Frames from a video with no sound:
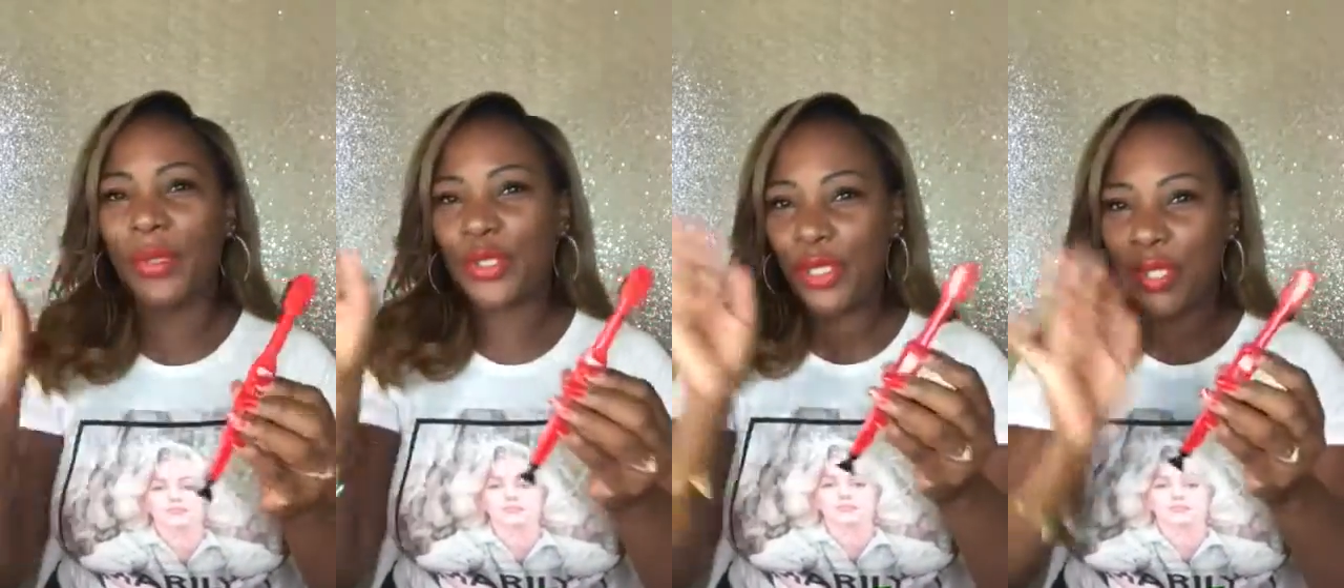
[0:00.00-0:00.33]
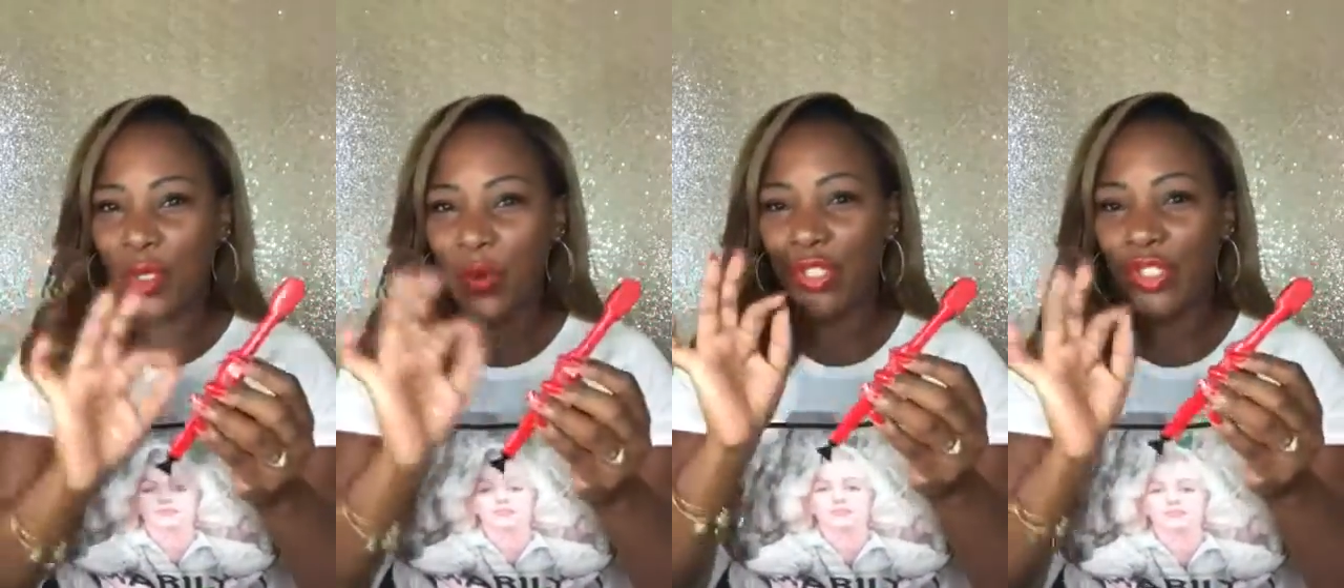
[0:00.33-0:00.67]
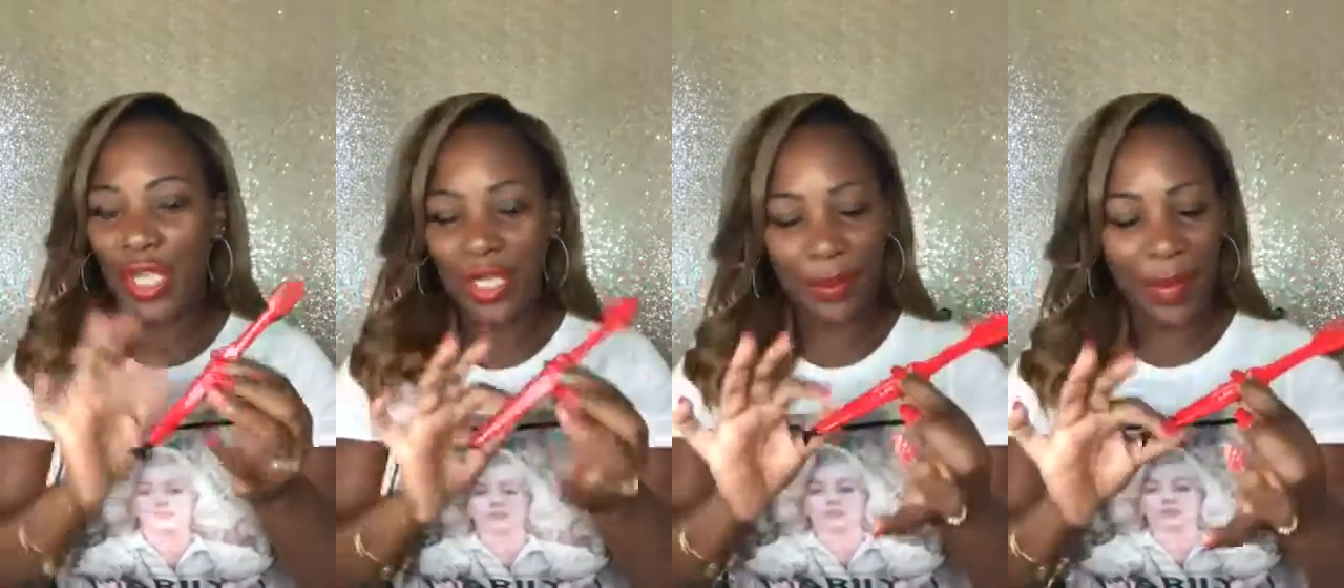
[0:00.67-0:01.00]
but you can
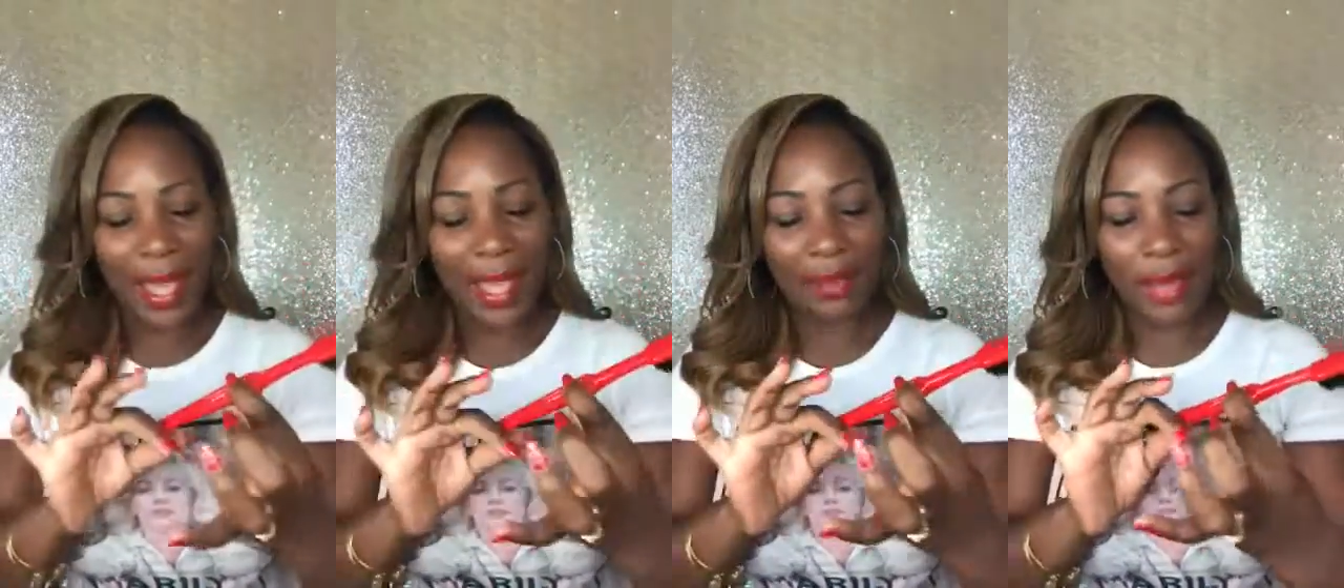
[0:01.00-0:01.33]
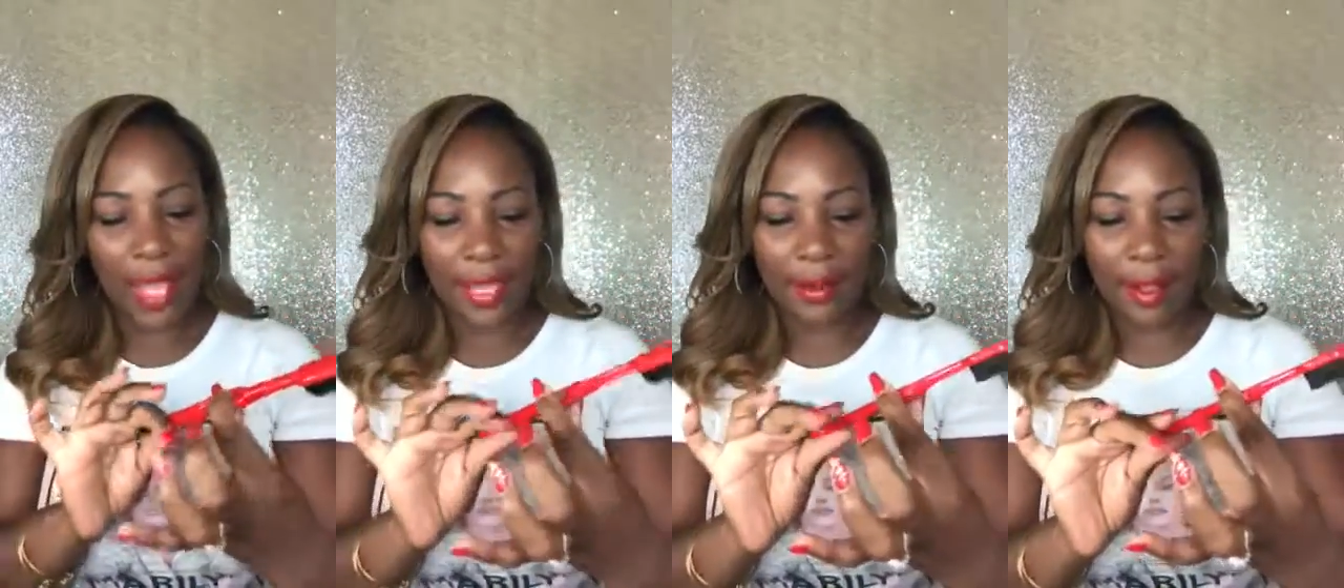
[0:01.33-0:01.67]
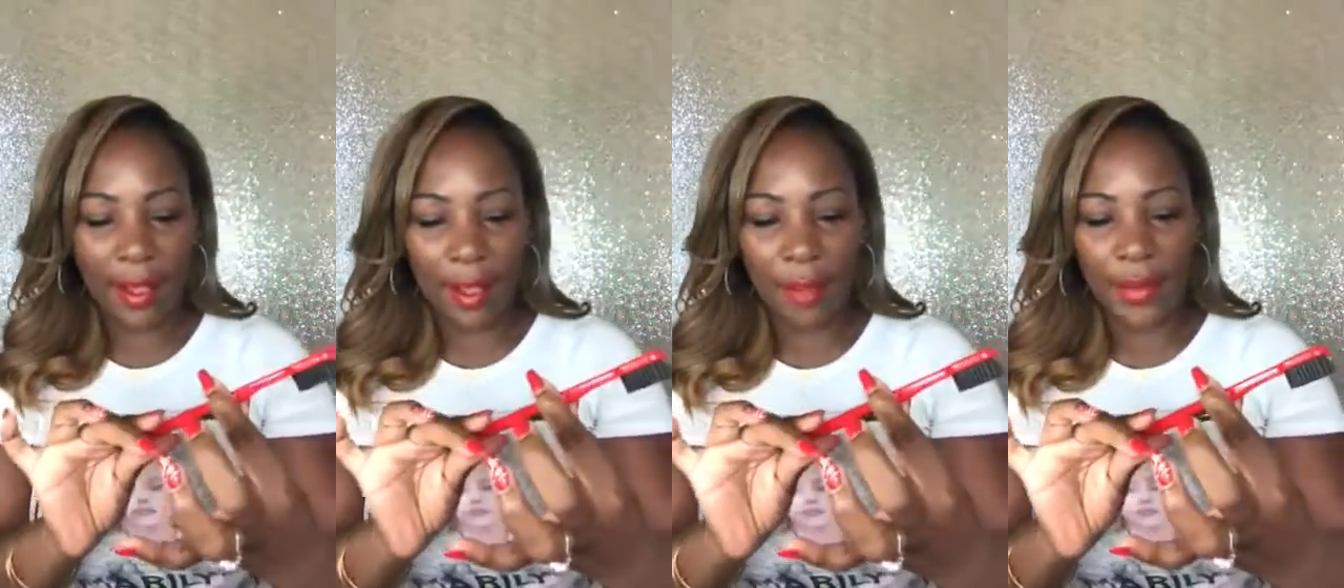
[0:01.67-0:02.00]
always check them out at
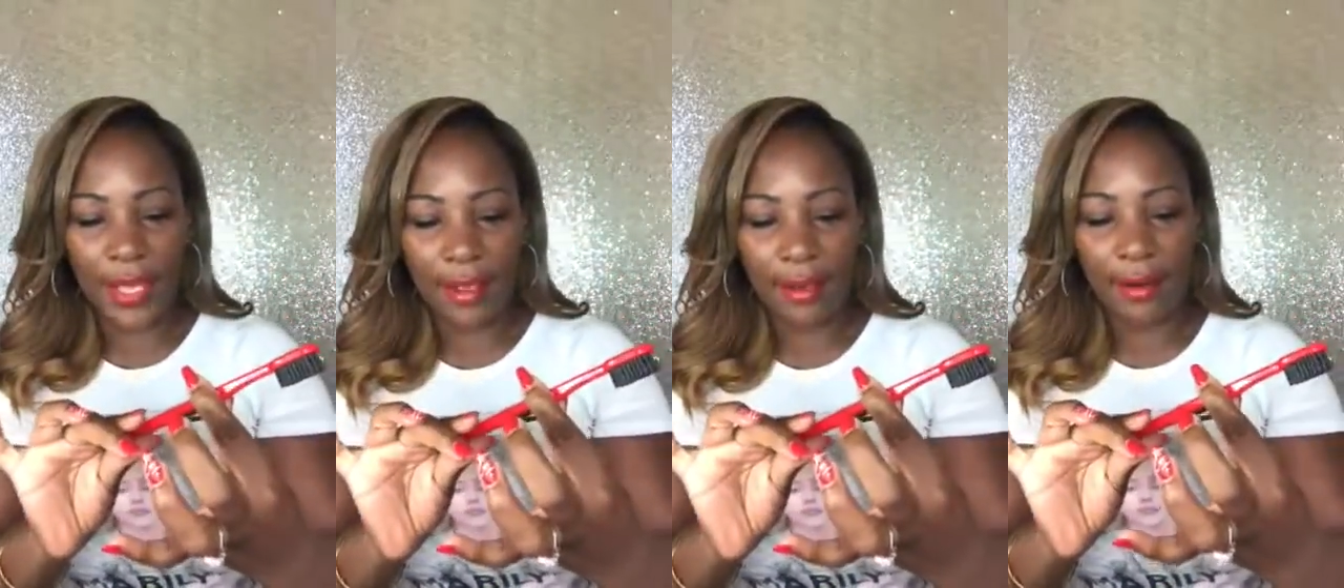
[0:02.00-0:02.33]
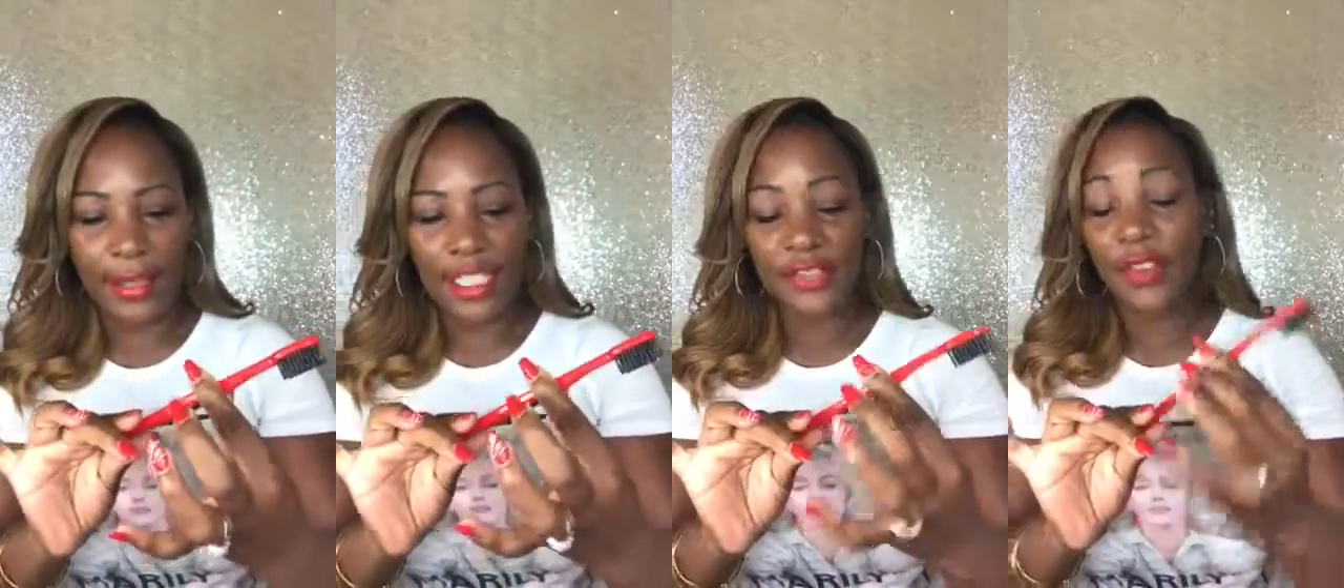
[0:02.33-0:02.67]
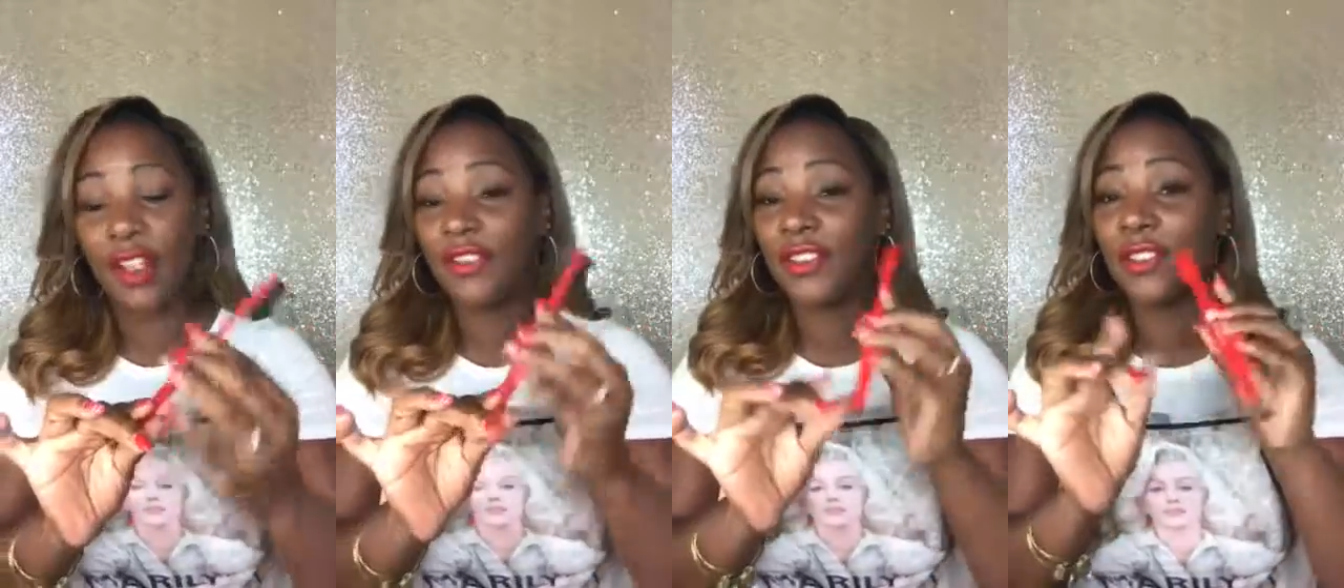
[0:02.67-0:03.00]
um, hair is
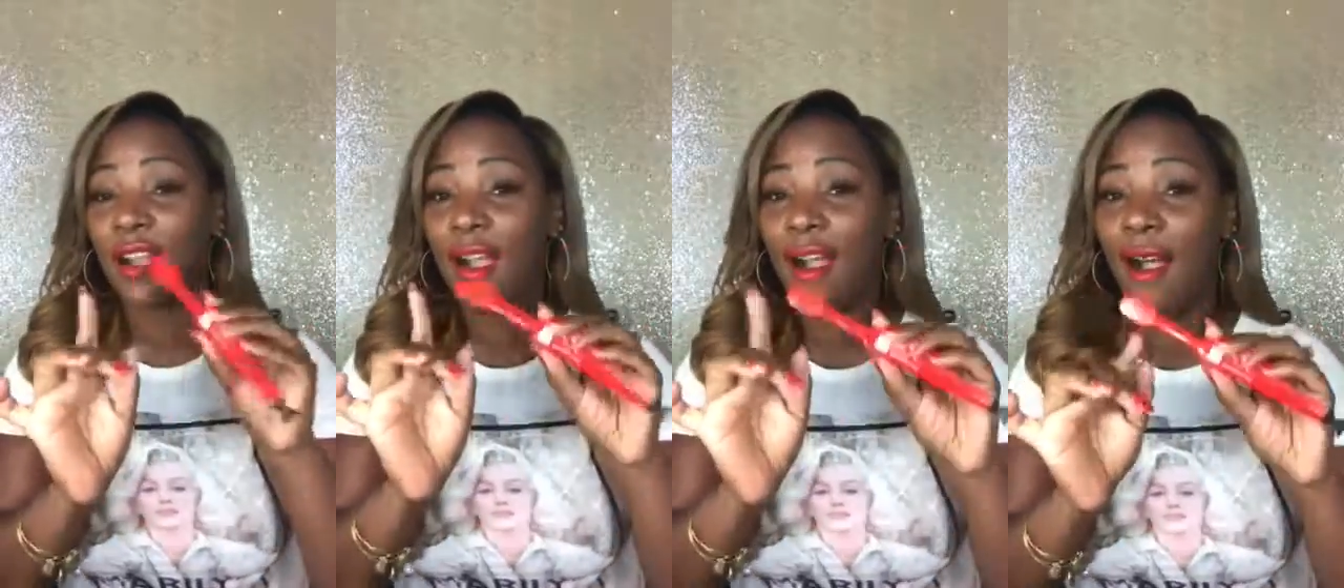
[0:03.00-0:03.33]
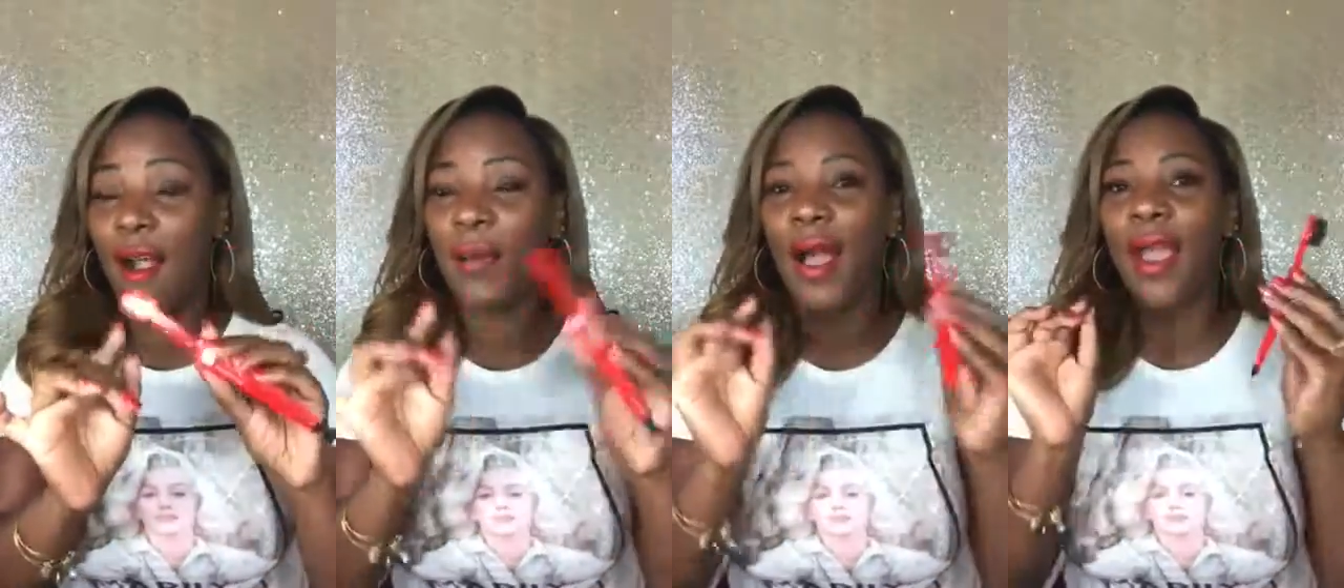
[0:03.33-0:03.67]
forever dot com.